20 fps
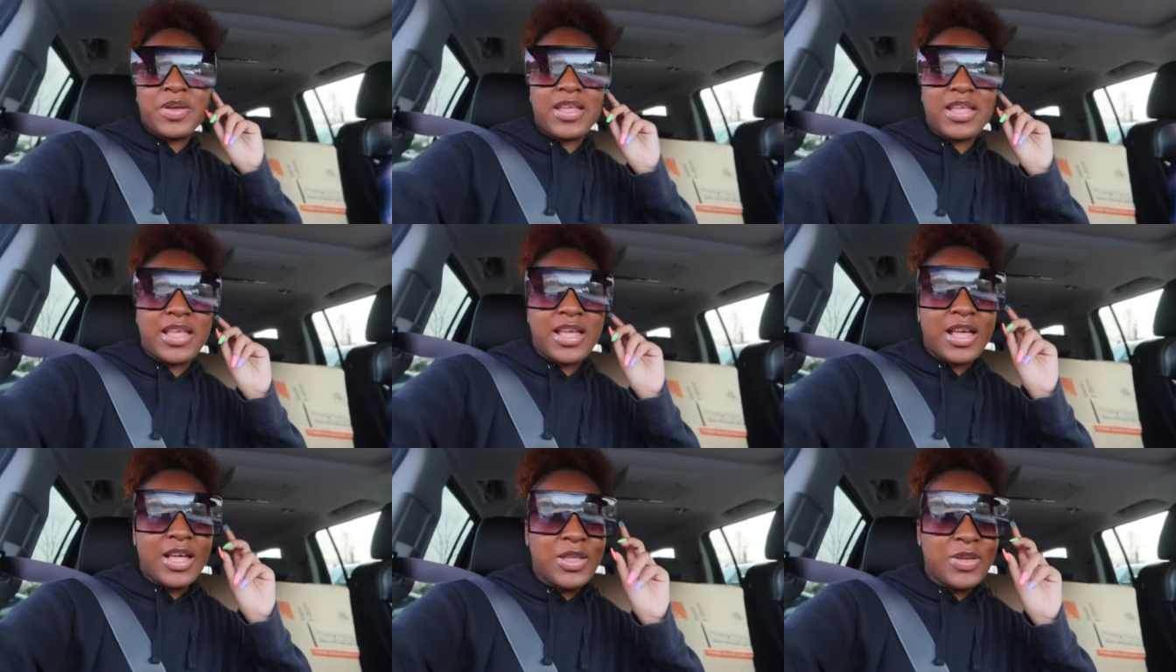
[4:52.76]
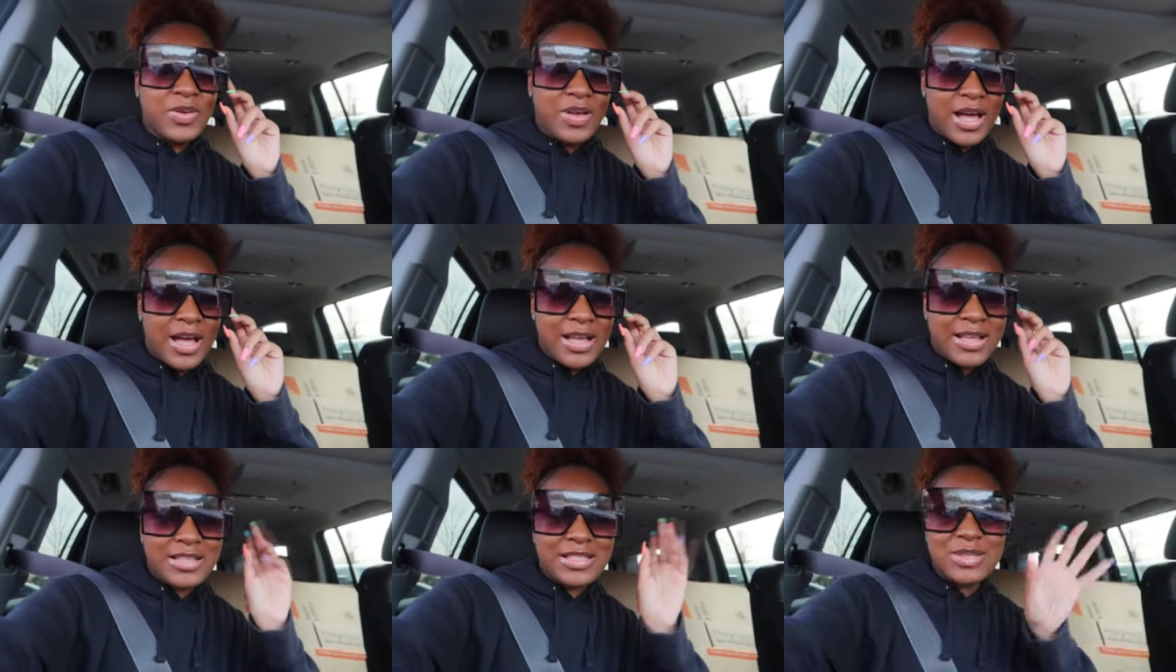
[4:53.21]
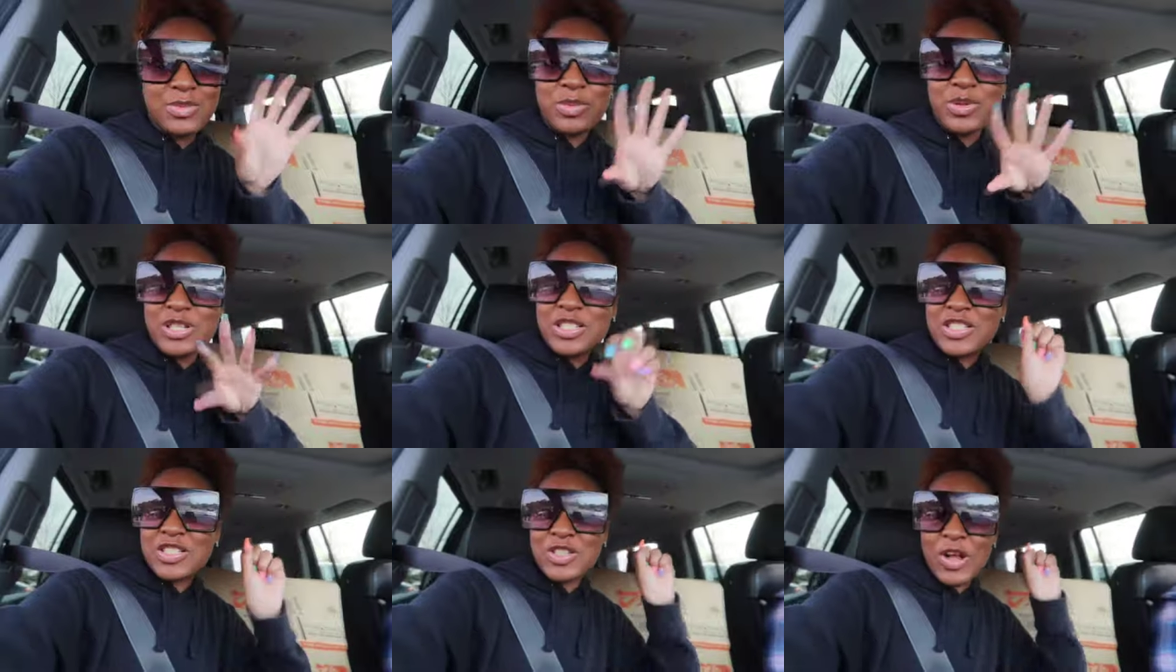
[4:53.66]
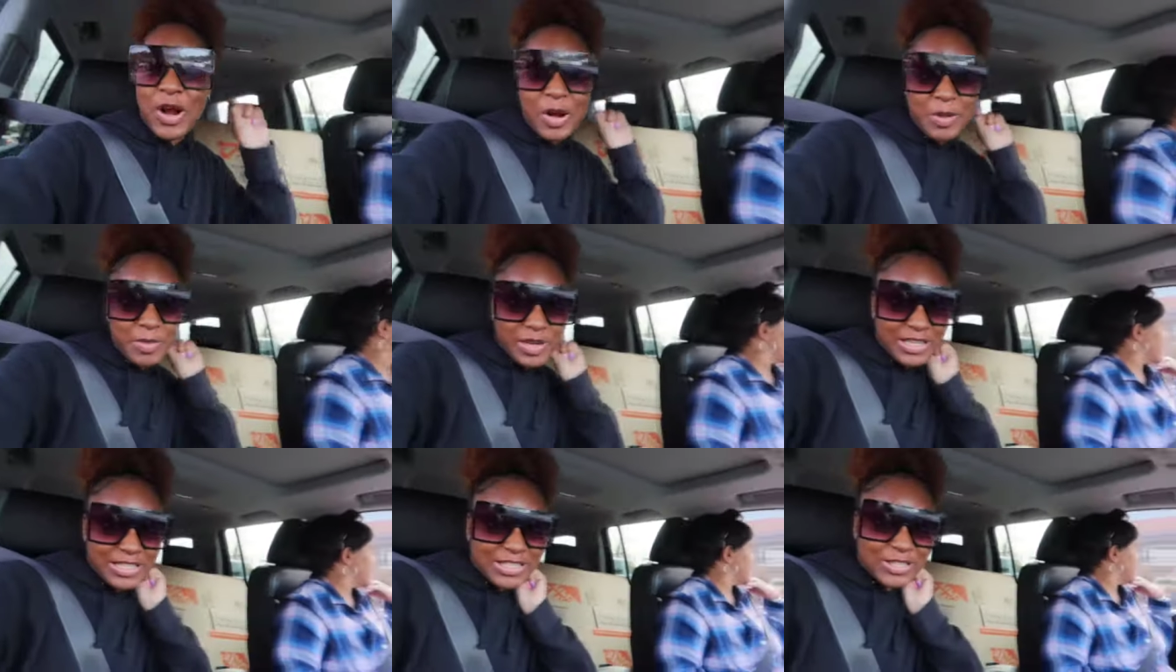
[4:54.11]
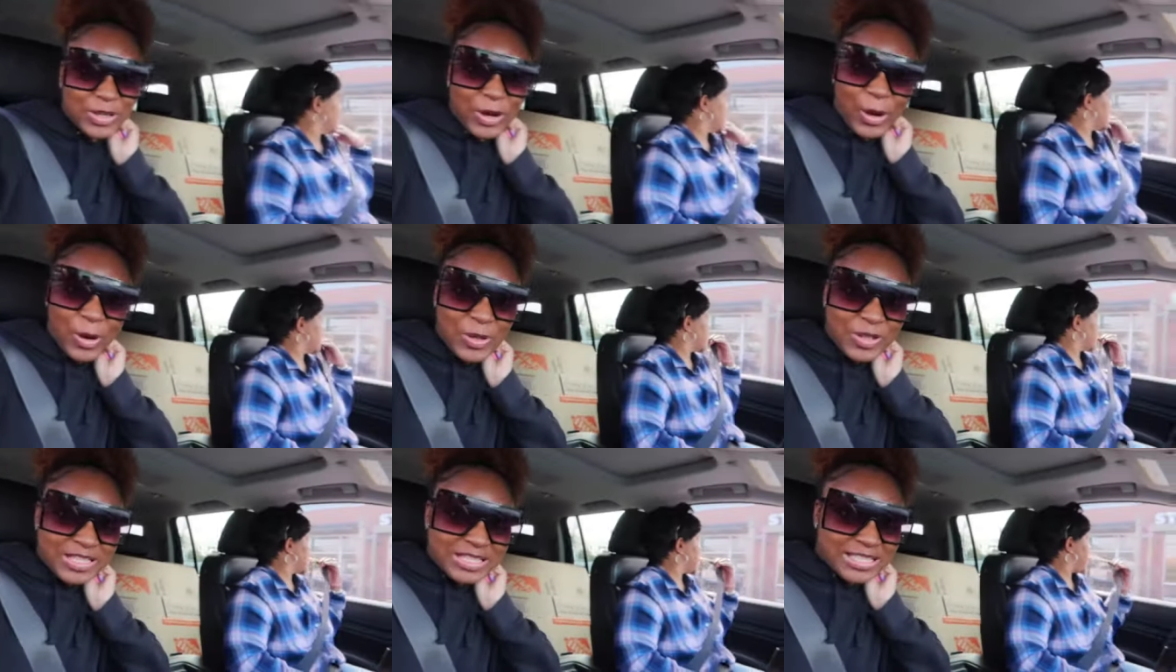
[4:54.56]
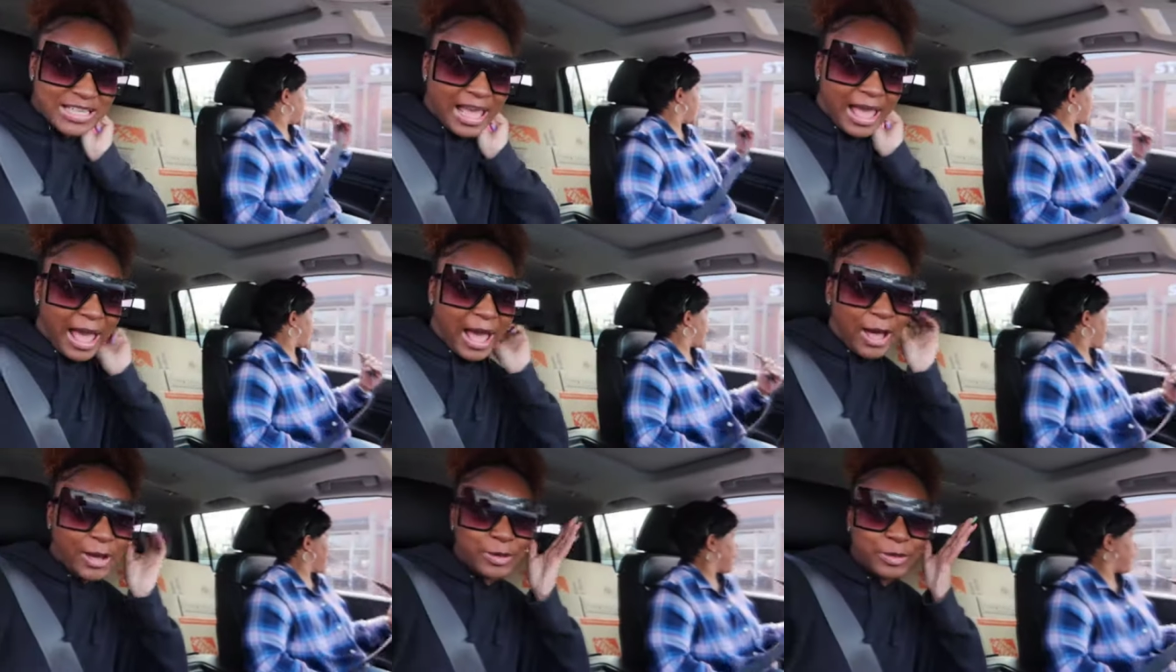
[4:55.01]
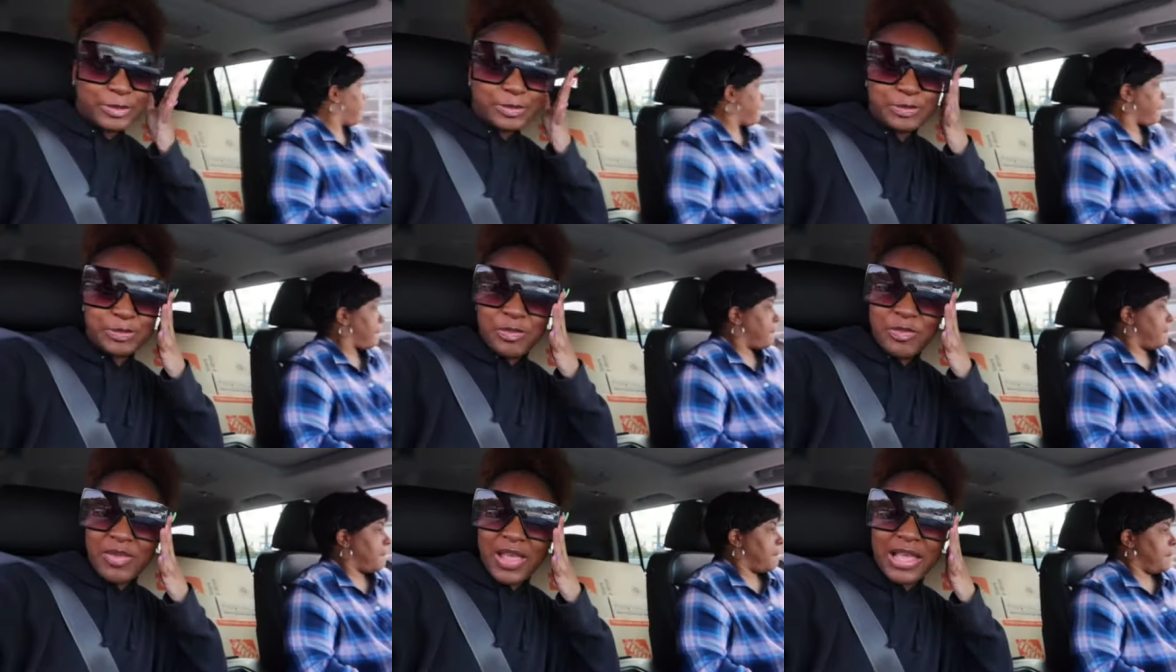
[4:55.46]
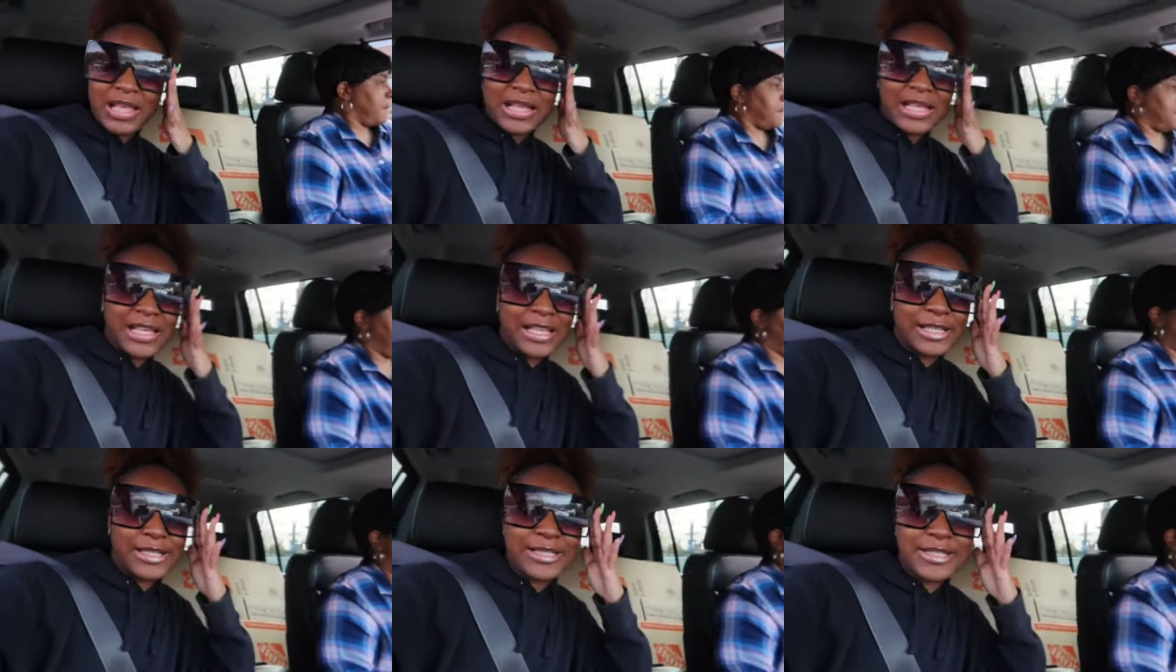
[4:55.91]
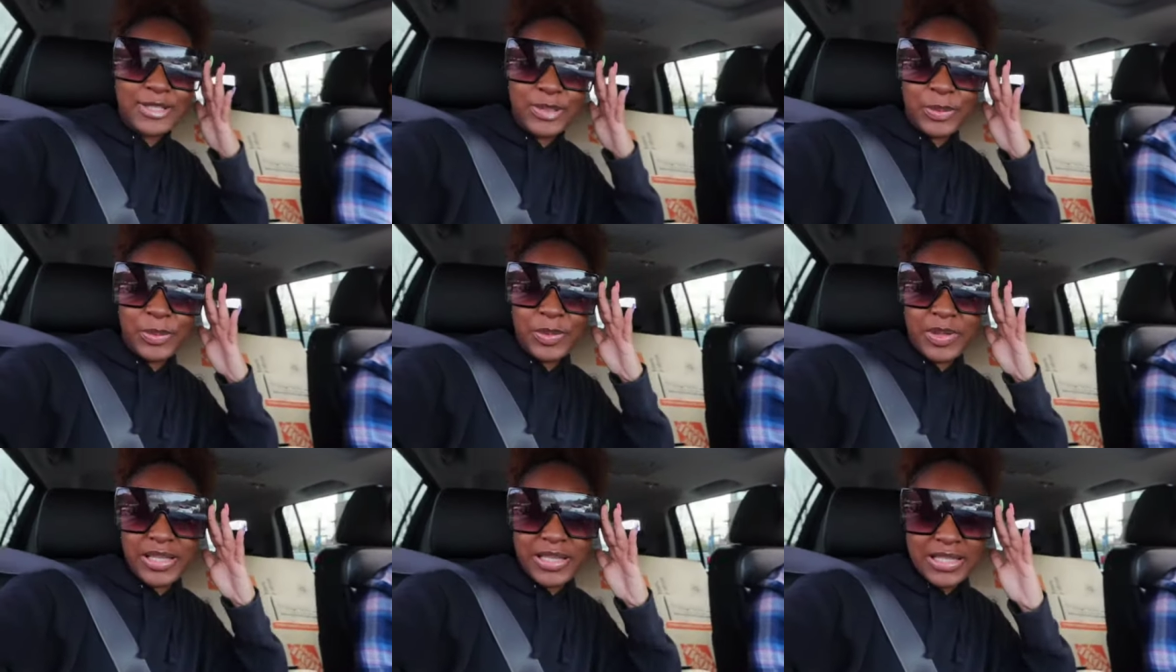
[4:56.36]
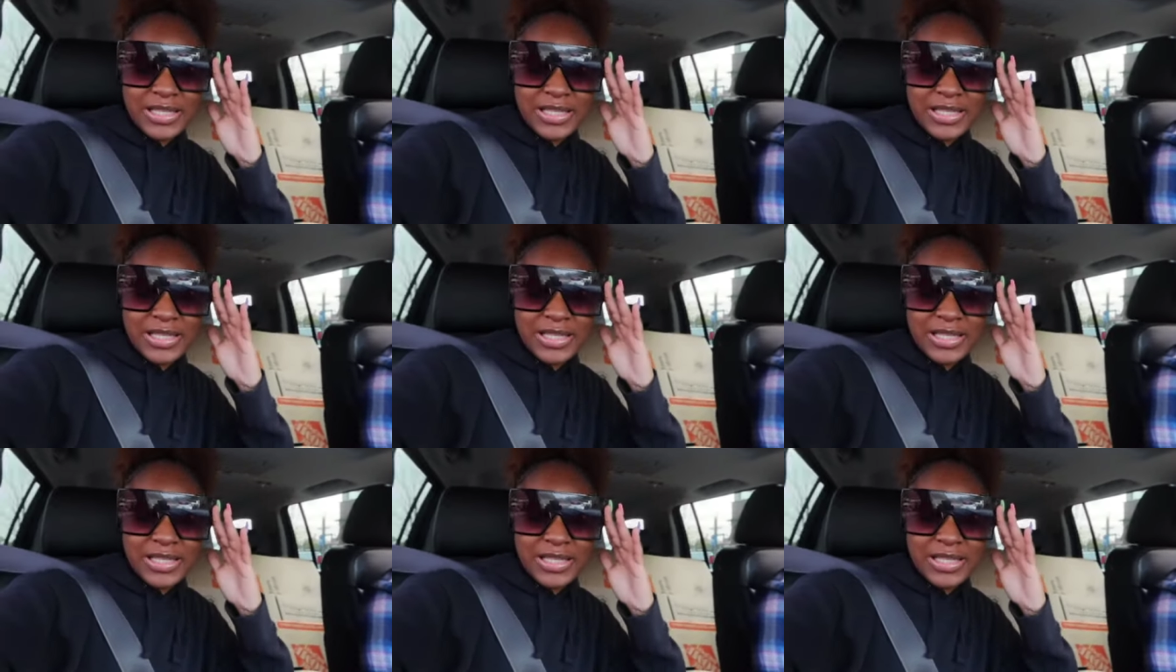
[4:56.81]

yeah, you guys, we're Starbucks girls now. Get into it.